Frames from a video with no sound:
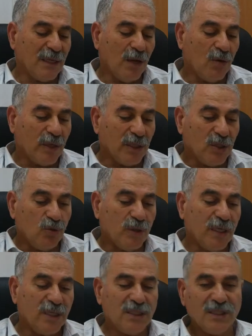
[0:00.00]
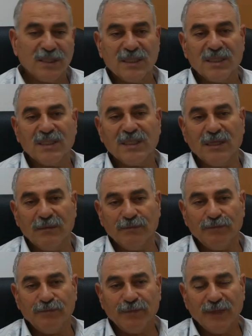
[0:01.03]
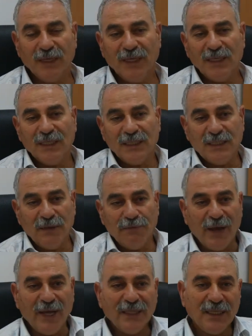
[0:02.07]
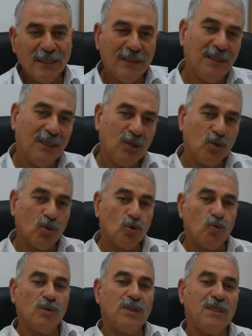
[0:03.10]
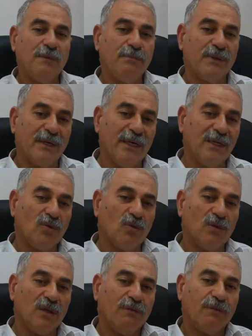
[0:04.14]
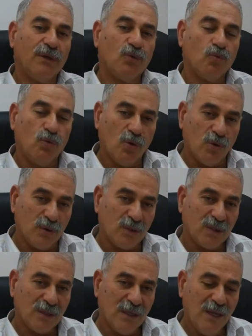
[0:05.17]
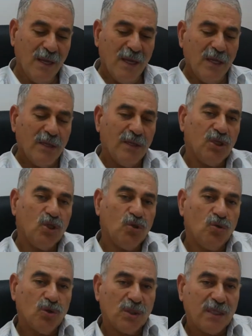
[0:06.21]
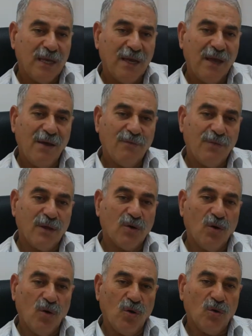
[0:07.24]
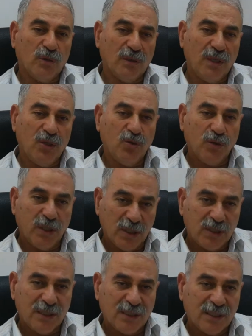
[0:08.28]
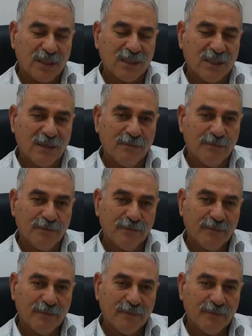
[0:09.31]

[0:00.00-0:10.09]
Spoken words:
Our education system is divided into two separate or different worlds. The Jews, they have their own education system,